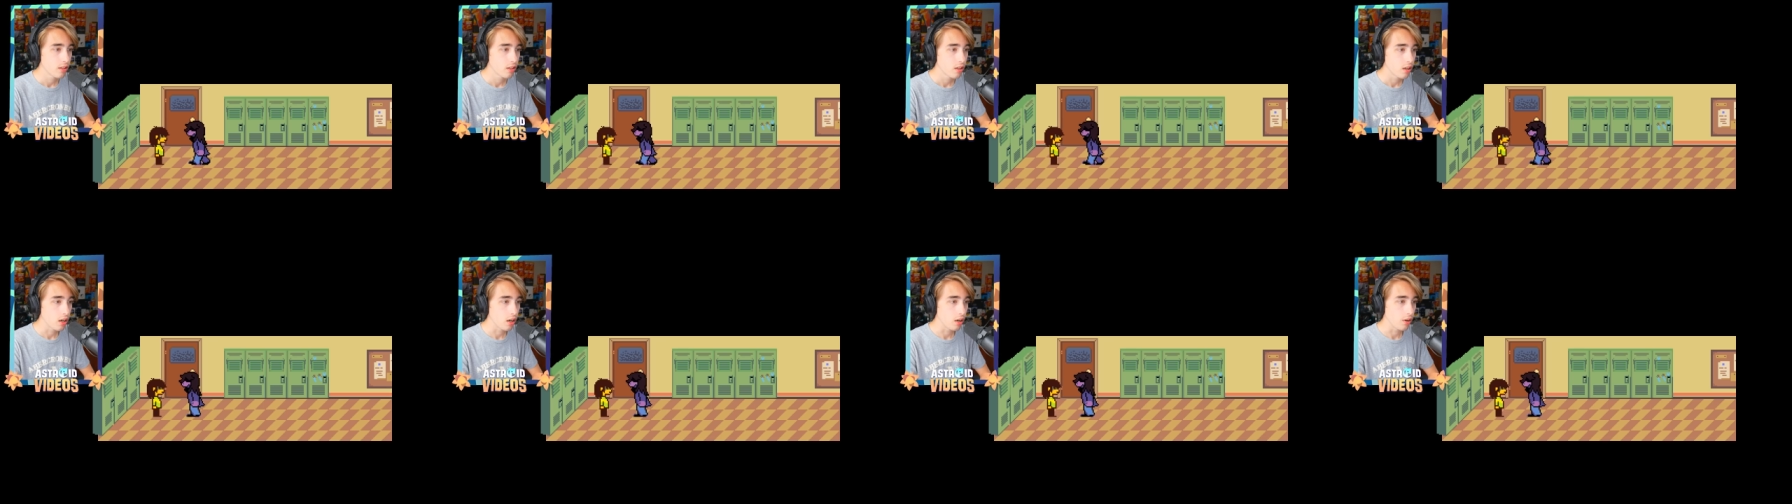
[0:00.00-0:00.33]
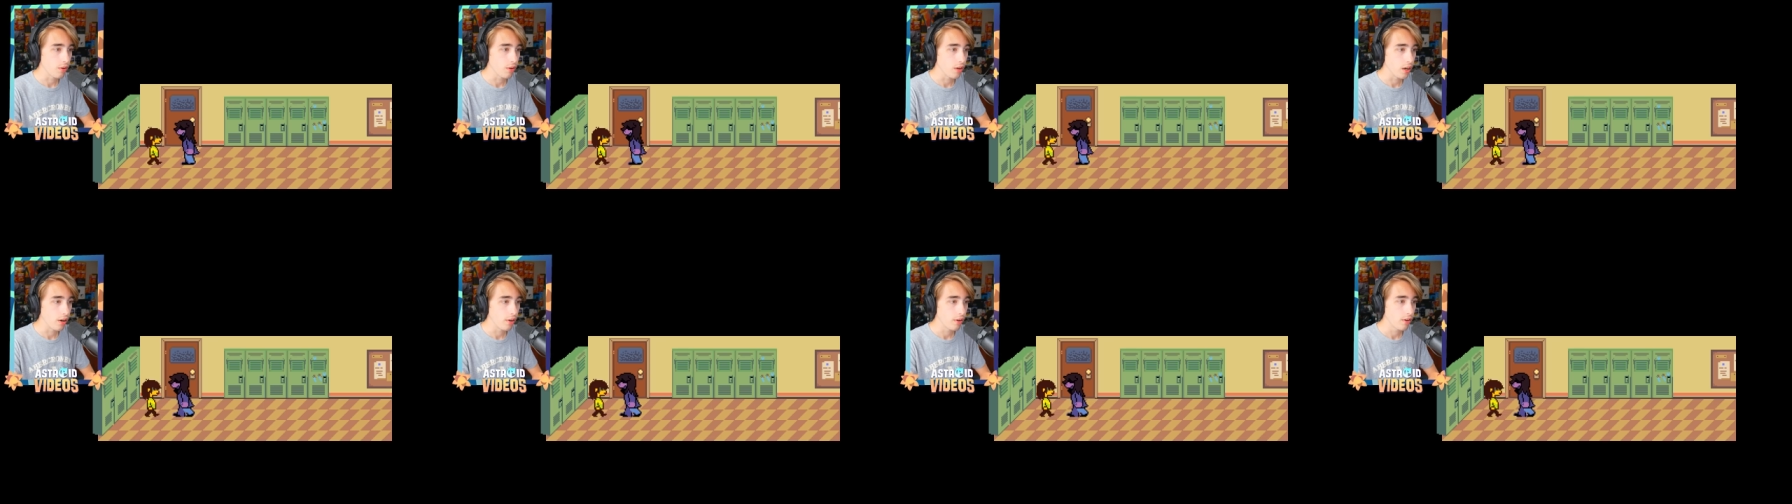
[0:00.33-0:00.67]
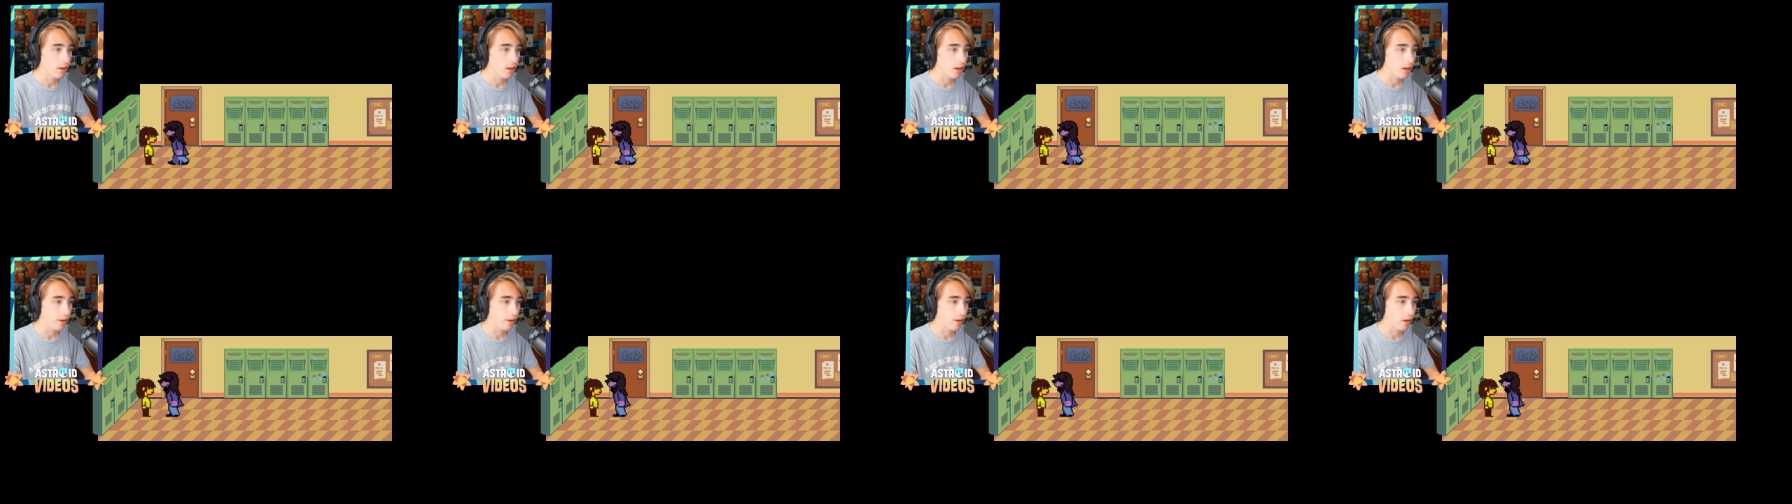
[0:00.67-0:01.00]
Oh no,
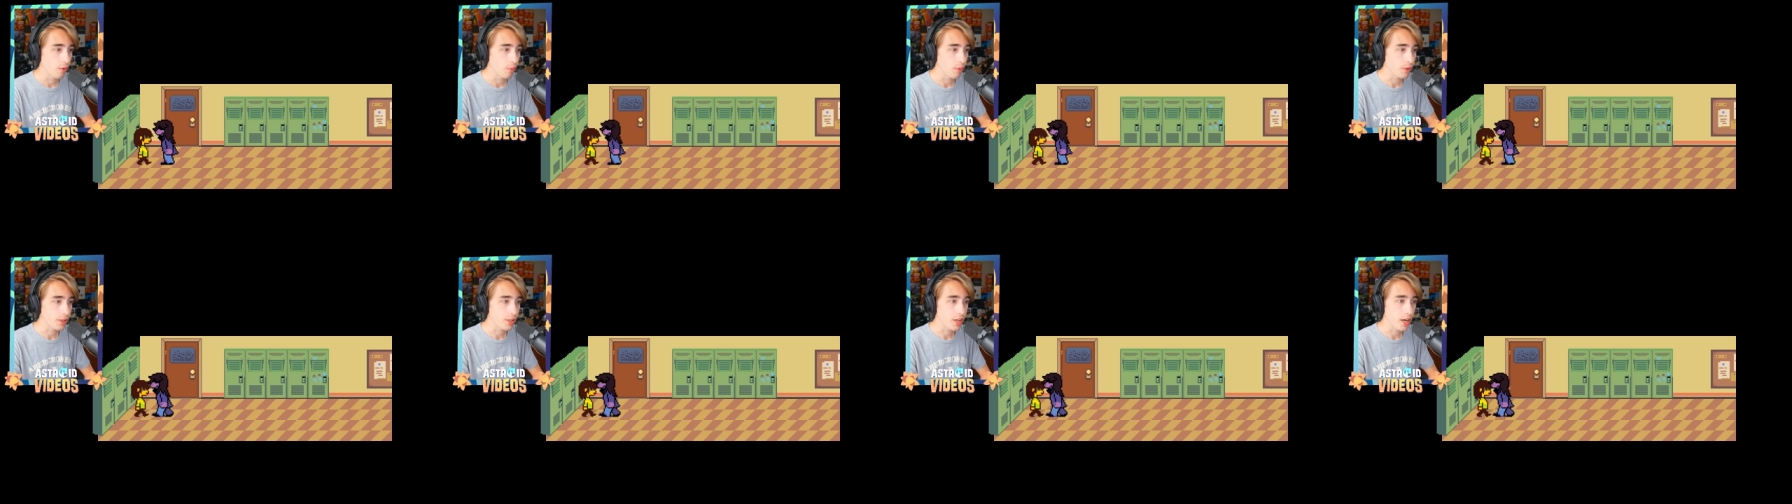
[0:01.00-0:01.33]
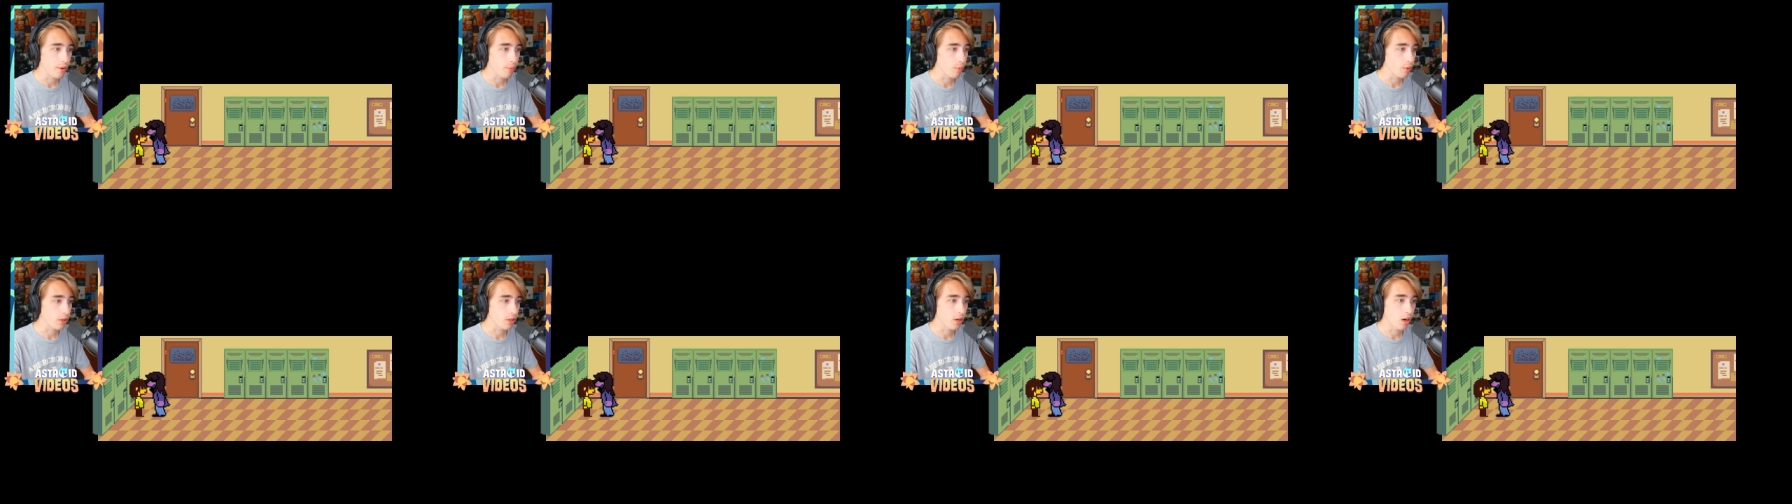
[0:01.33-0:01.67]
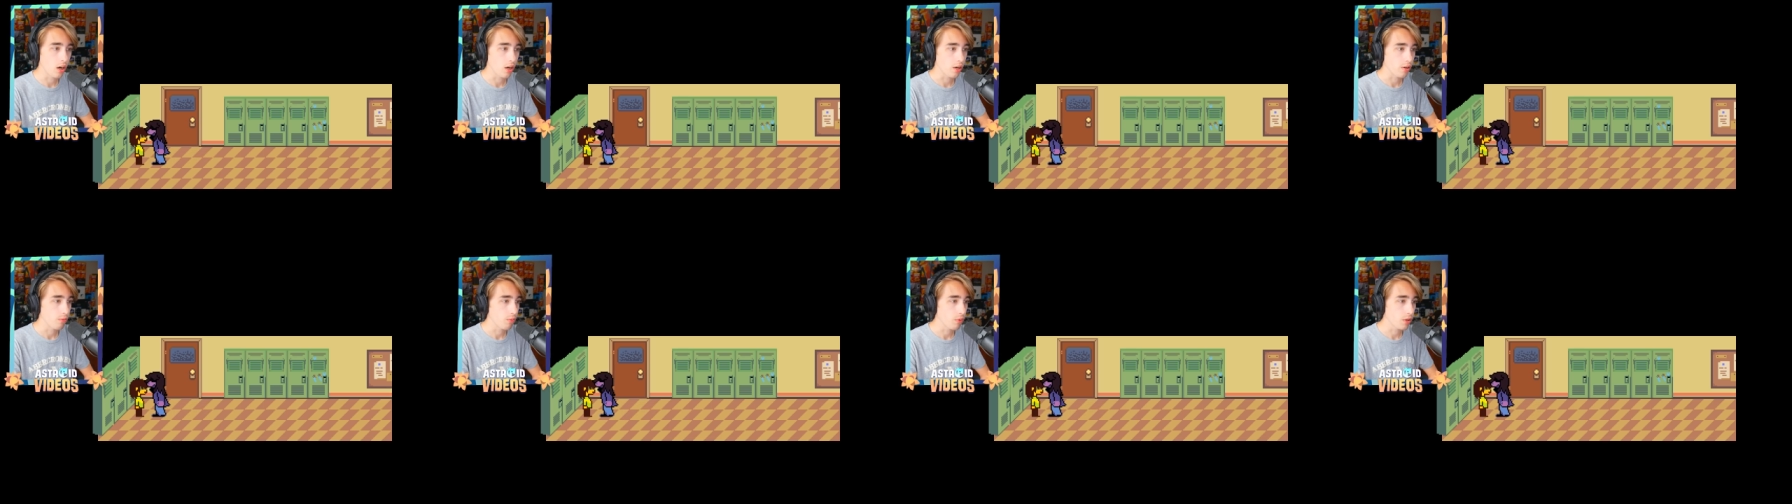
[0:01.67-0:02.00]
oh no, we're dead. We're
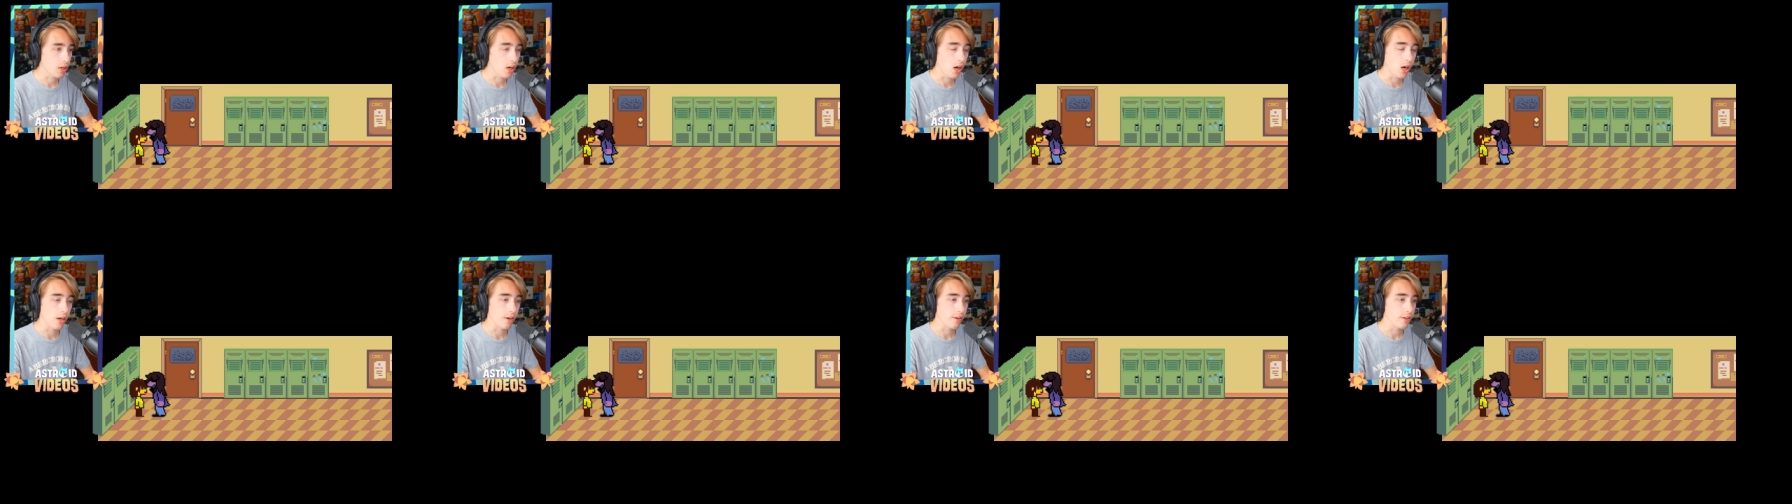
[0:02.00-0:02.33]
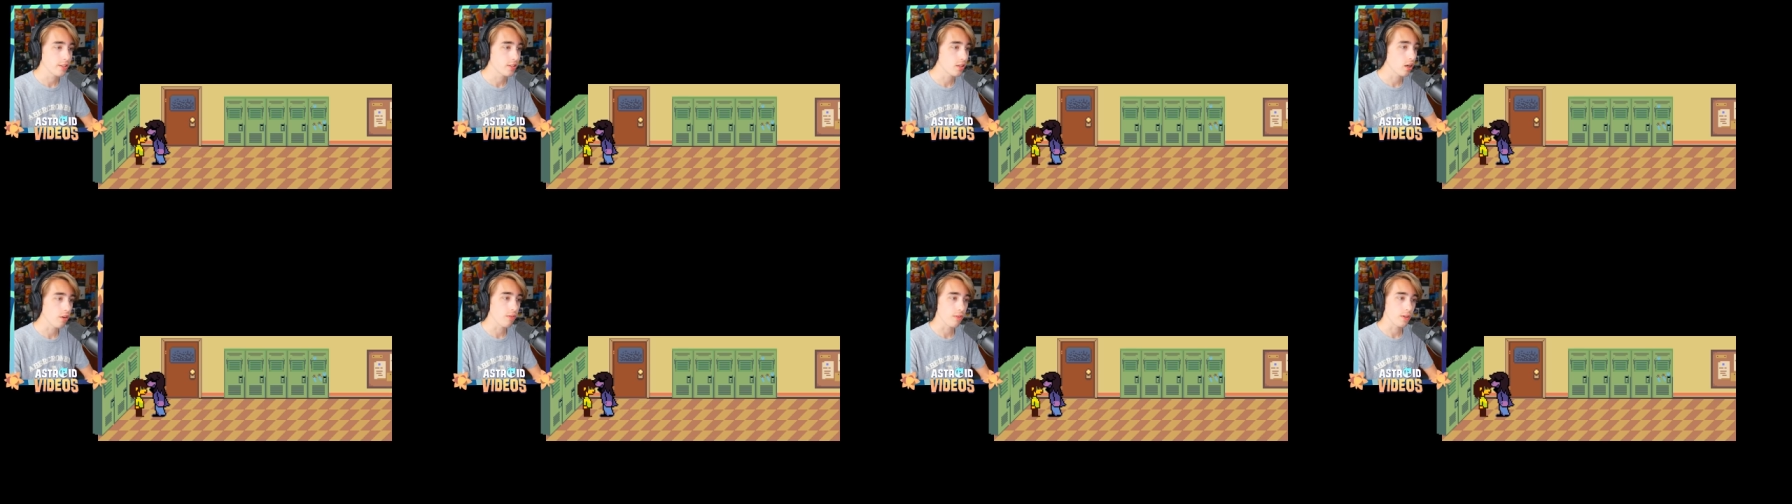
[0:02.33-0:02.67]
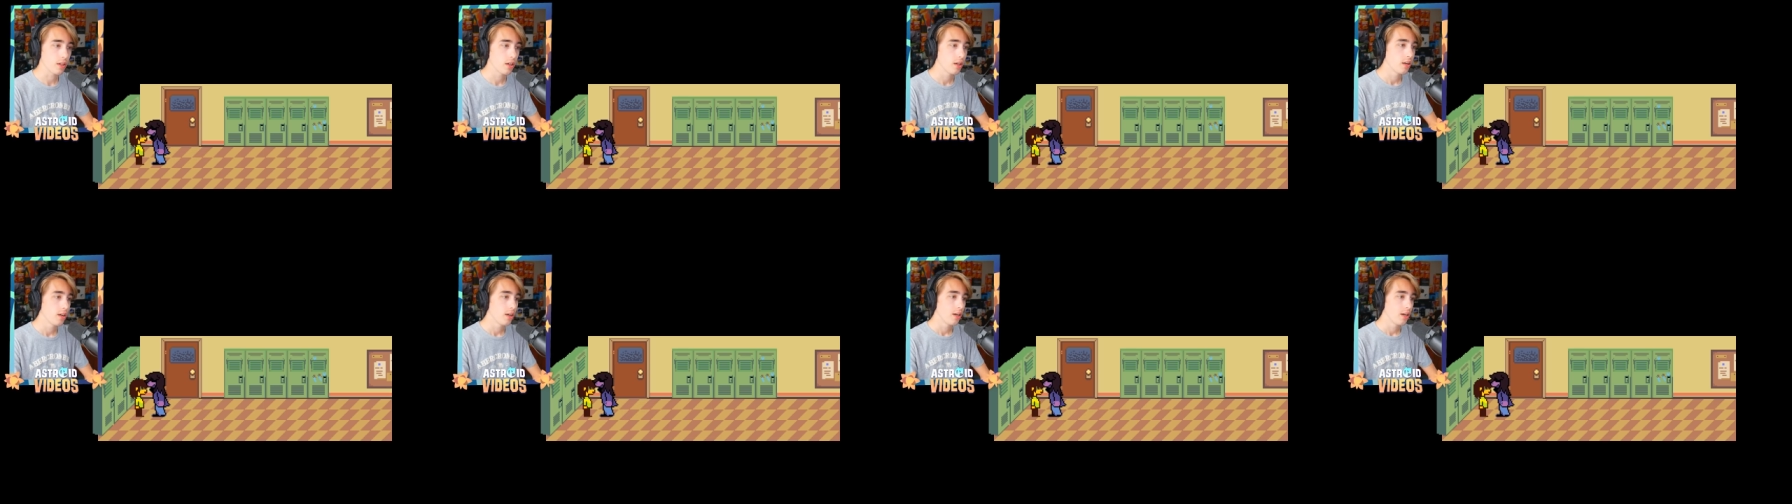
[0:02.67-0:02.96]
gone. We're gone. It's over.